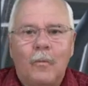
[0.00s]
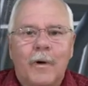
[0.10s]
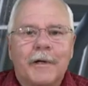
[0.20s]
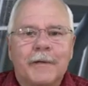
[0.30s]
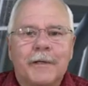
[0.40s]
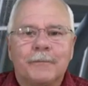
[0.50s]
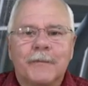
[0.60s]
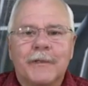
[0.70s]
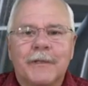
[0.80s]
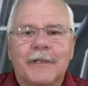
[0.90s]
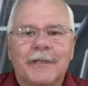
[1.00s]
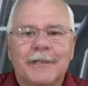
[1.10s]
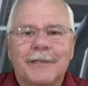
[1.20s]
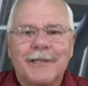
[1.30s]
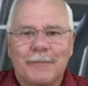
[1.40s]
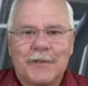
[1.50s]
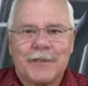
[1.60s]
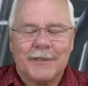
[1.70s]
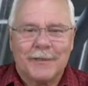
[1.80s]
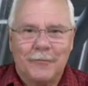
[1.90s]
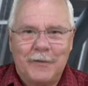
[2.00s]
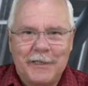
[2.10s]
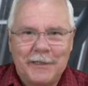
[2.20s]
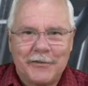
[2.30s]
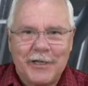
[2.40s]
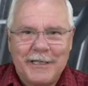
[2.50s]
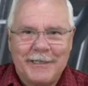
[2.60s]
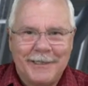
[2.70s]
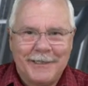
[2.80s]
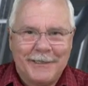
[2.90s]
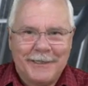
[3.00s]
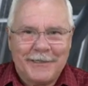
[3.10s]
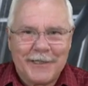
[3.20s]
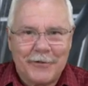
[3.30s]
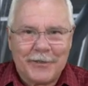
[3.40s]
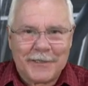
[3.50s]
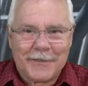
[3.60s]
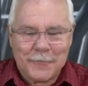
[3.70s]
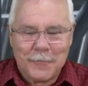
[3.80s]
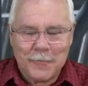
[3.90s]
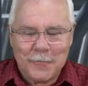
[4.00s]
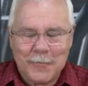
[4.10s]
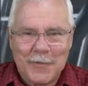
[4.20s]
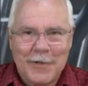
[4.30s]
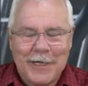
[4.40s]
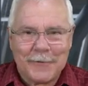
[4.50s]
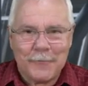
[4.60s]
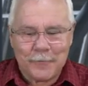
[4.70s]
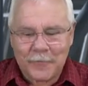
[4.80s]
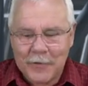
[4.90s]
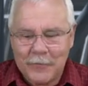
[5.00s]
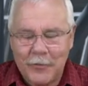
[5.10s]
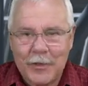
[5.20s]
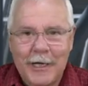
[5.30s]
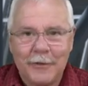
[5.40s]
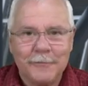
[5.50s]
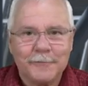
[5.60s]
are the tips What are the trade secrets? All right. For now,